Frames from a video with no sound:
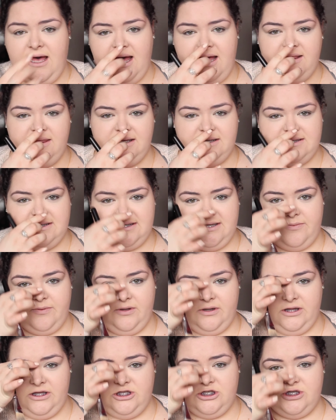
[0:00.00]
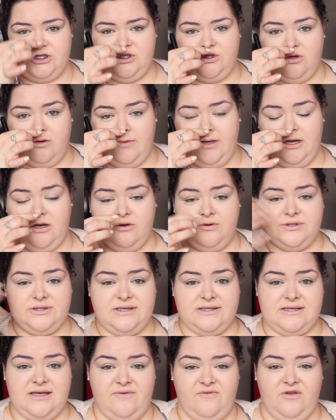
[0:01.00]
I like to typically just do on my nose
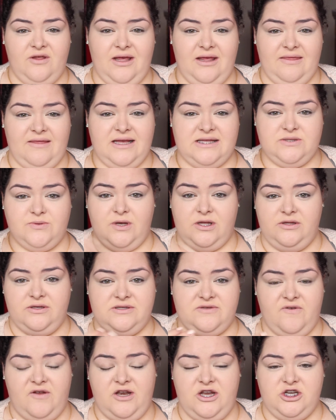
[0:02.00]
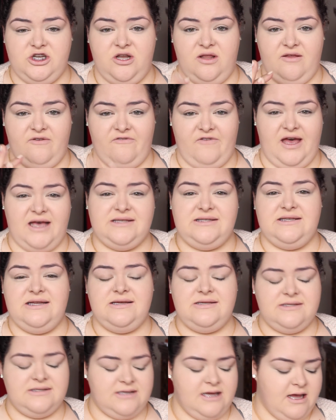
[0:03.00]
because I feel like that's where I lose foundation the
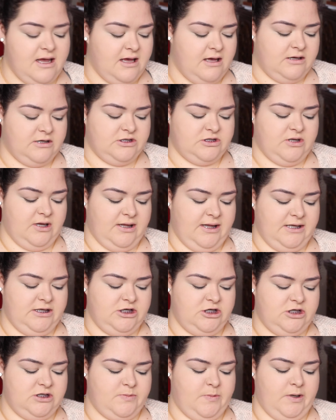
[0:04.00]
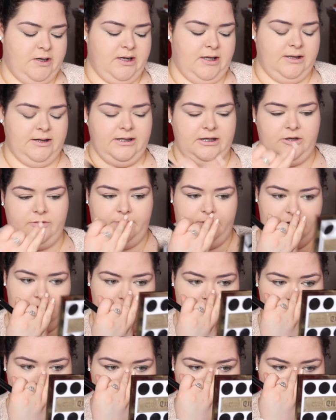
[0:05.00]
fastest. So I like to just put a little
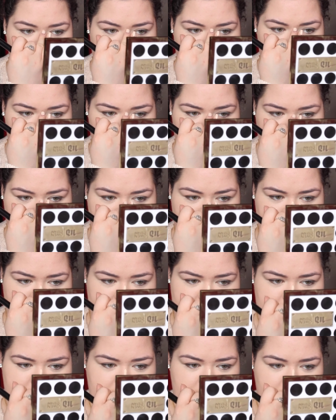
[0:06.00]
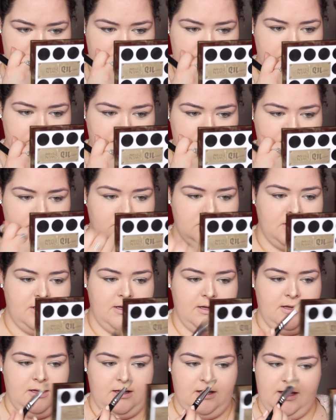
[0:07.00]
bit on my nose
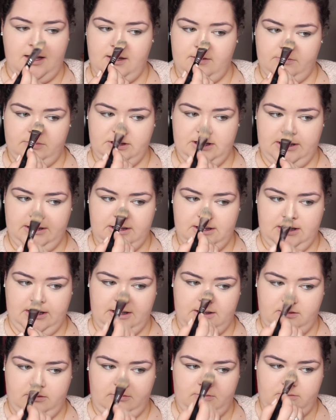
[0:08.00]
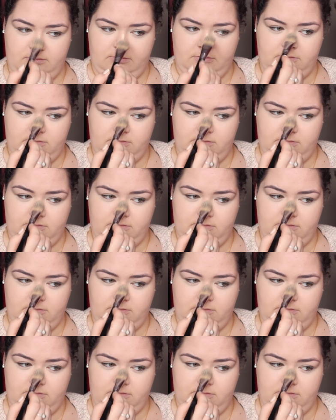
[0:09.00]
and blend it in.